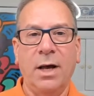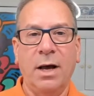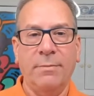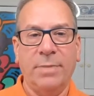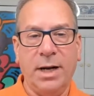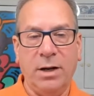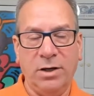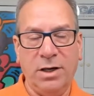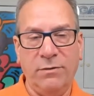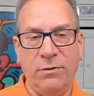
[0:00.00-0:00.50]

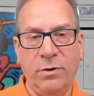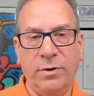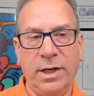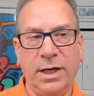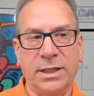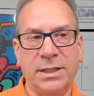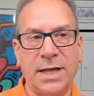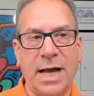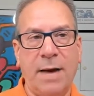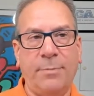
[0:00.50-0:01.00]
But I'll give you an
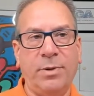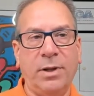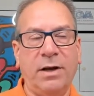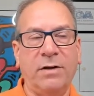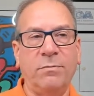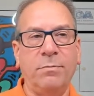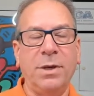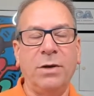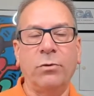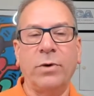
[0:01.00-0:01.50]
example
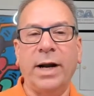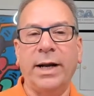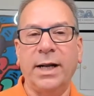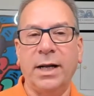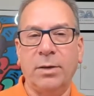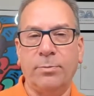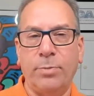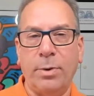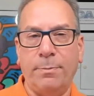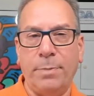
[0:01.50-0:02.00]
of me writing
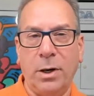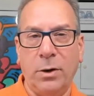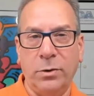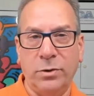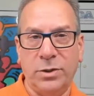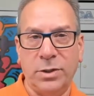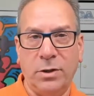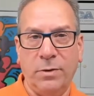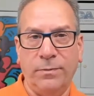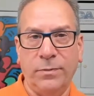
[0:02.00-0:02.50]
a
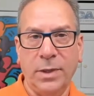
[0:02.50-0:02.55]
proposal.